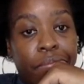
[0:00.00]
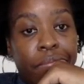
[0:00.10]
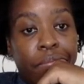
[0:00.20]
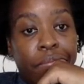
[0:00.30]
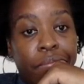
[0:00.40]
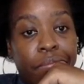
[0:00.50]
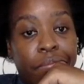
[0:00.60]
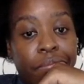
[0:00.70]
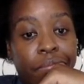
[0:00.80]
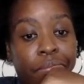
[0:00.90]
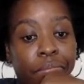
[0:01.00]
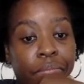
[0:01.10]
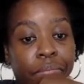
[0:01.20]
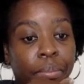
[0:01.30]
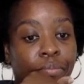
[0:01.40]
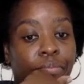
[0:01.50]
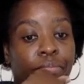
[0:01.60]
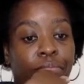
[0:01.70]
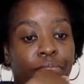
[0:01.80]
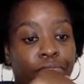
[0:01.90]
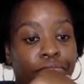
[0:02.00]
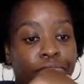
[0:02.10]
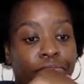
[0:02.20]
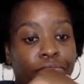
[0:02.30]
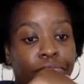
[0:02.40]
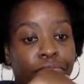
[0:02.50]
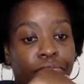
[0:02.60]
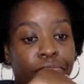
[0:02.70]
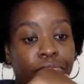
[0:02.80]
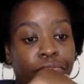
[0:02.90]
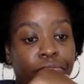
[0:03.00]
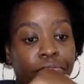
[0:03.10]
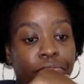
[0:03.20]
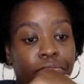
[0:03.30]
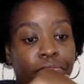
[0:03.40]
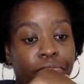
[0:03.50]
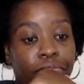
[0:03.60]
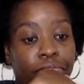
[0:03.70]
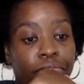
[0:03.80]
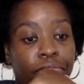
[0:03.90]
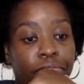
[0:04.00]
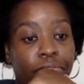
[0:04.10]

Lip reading: The person shown says nothing.